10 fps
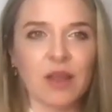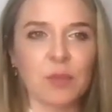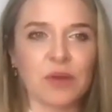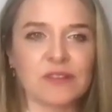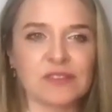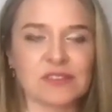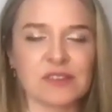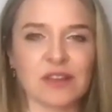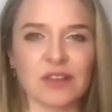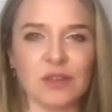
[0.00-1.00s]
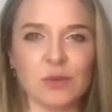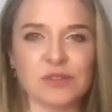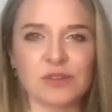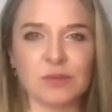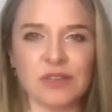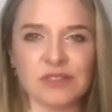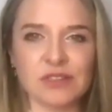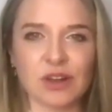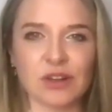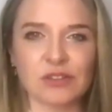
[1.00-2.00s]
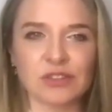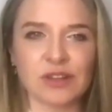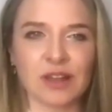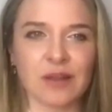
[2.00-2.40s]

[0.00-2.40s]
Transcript: But this is a user research